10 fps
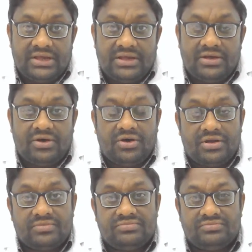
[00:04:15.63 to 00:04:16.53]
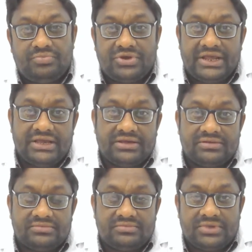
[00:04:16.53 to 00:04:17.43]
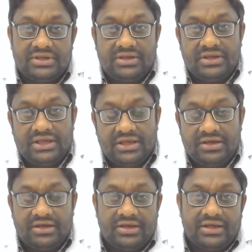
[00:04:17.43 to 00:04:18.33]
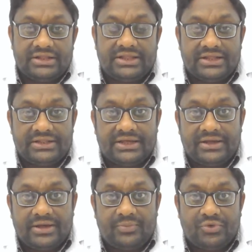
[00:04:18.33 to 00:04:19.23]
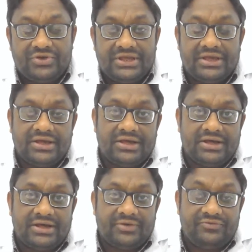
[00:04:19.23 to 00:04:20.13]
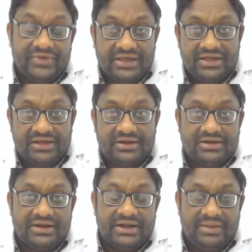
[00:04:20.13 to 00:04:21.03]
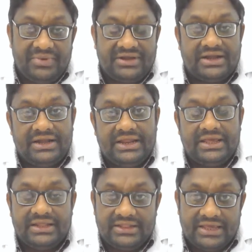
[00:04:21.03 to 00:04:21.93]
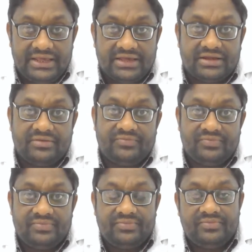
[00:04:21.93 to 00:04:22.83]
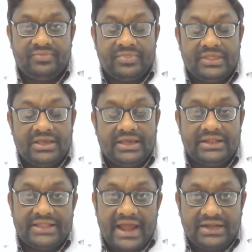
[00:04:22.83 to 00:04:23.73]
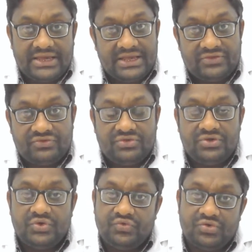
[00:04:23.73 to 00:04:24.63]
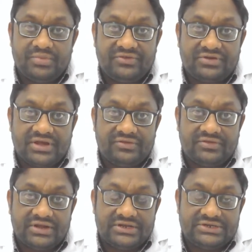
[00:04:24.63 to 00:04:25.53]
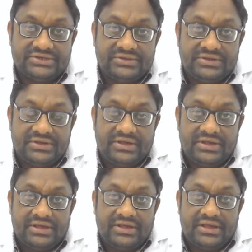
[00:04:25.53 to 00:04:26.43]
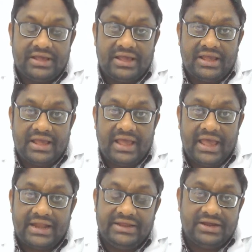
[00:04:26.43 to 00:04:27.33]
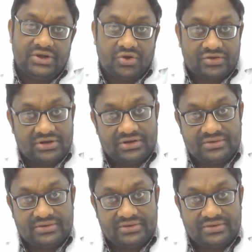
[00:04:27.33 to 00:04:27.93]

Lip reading: or putting a finger repeatedly in the ear, in that case you should must consult an ear doctor.